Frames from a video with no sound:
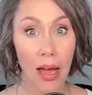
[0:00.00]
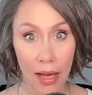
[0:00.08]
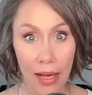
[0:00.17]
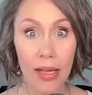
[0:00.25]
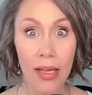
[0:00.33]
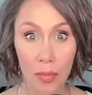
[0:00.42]

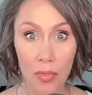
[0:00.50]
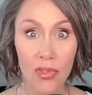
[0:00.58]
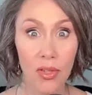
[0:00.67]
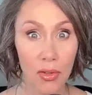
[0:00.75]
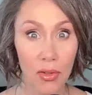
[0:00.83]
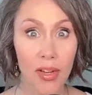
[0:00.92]
I am
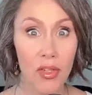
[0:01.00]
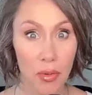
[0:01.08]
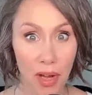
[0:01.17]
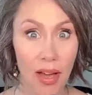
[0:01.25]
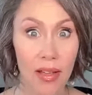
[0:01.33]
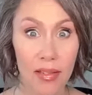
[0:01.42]
so glad
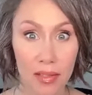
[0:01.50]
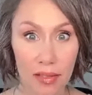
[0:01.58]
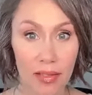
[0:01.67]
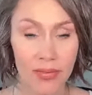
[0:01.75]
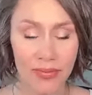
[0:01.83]
you asked.